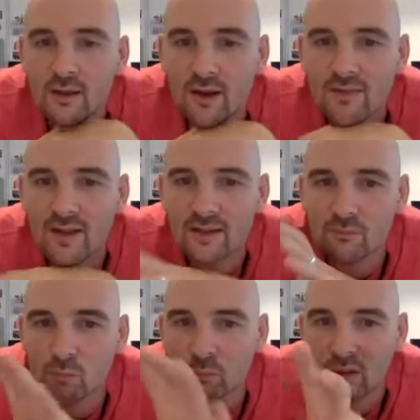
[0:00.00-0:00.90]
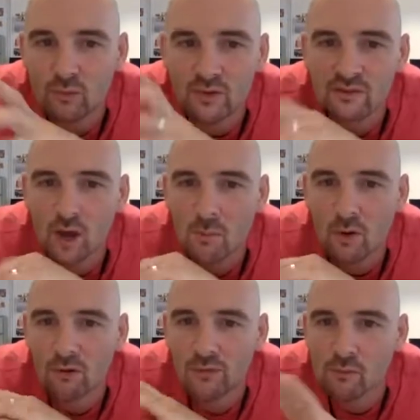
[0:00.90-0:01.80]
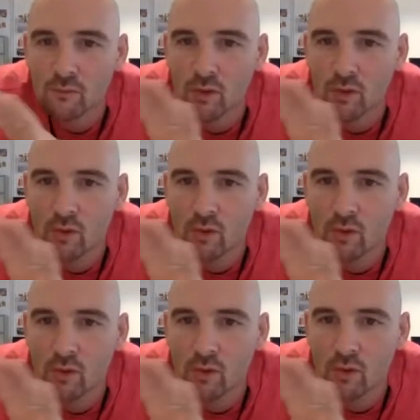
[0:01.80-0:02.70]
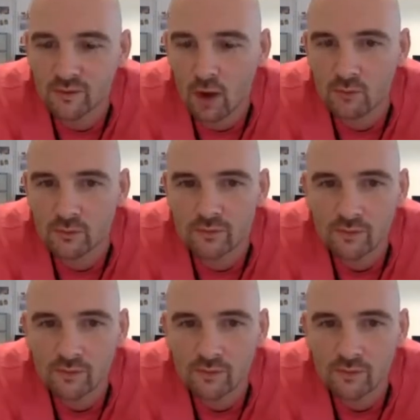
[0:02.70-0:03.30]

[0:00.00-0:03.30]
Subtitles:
And then he built this typography with 4 different tones,